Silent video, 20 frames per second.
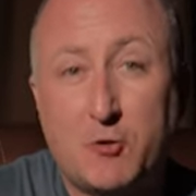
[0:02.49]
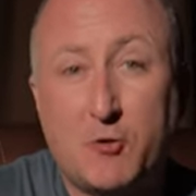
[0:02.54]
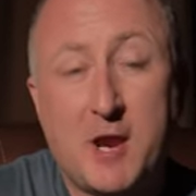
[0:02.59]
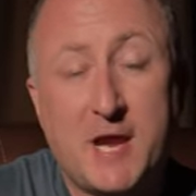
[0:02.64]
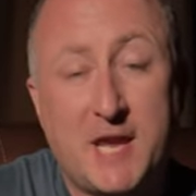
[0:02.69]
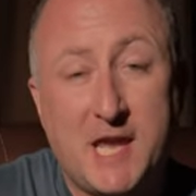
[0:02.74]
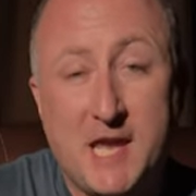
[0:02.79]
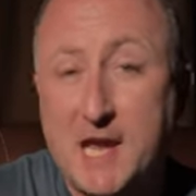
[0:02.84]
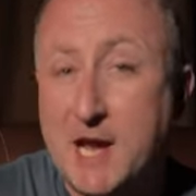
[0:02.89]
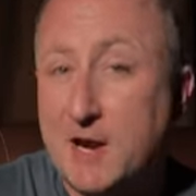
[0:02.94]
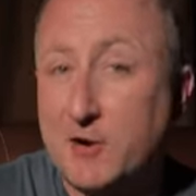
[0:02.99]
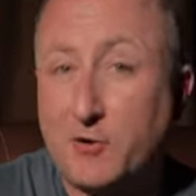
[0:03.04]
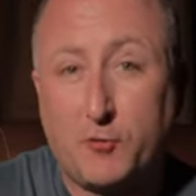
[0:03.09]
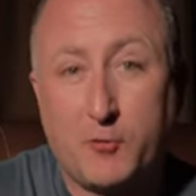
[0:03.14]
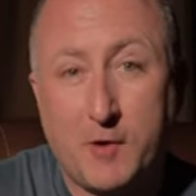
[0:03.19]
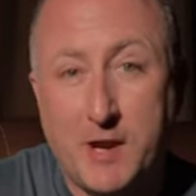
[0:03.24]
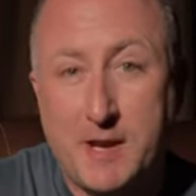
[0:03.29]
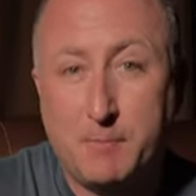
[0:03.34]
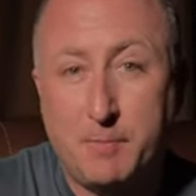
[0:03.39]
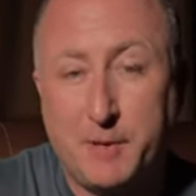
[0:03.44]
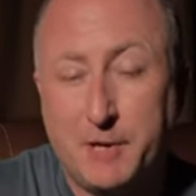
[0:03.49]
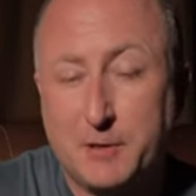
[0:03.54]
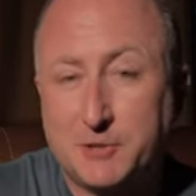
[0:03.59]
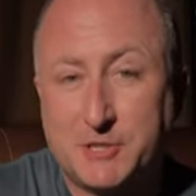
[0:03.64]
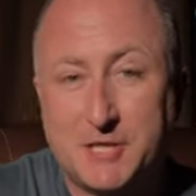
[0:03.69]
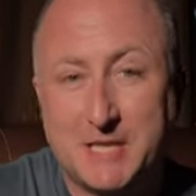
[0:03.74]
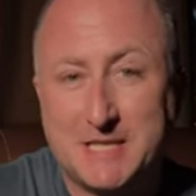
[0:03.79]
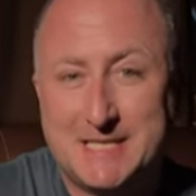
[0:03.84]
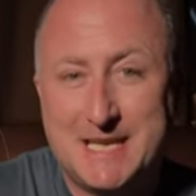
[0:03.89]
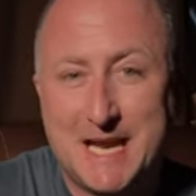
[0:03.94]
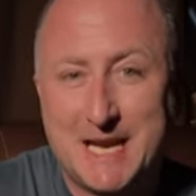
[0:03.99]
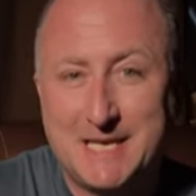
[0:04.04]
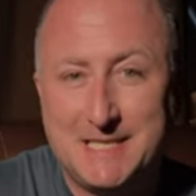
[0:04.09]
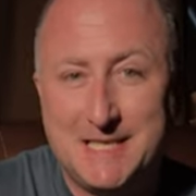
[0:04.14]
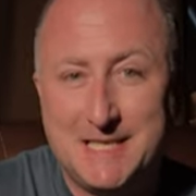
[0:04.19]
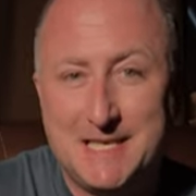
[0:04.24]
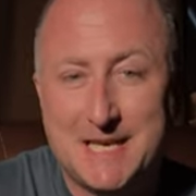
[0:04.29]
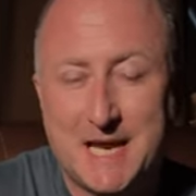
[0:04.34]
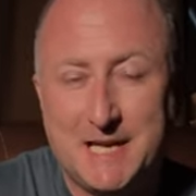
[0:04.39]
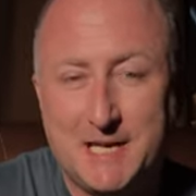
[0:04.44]
cranking out great beer since
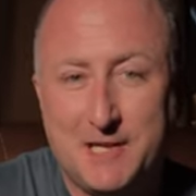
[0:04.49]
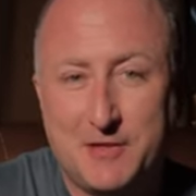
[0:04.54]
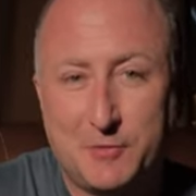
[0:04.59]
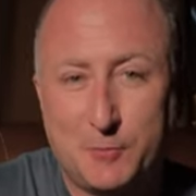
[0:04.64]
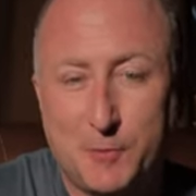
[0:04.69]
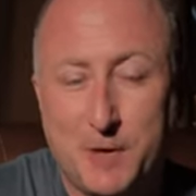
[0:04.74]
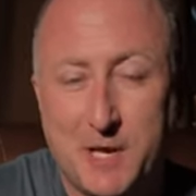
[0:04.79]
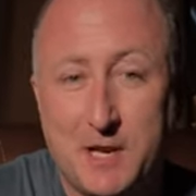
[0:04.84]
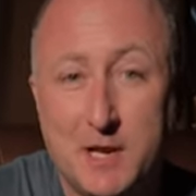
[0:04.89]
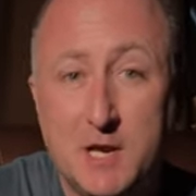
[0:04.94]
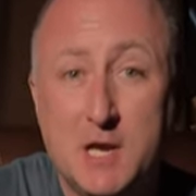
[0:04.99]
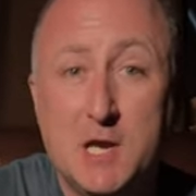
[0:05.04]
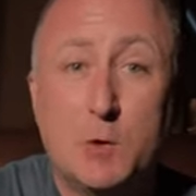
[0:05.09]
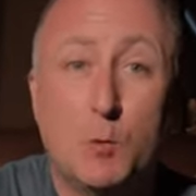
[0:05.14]
1993.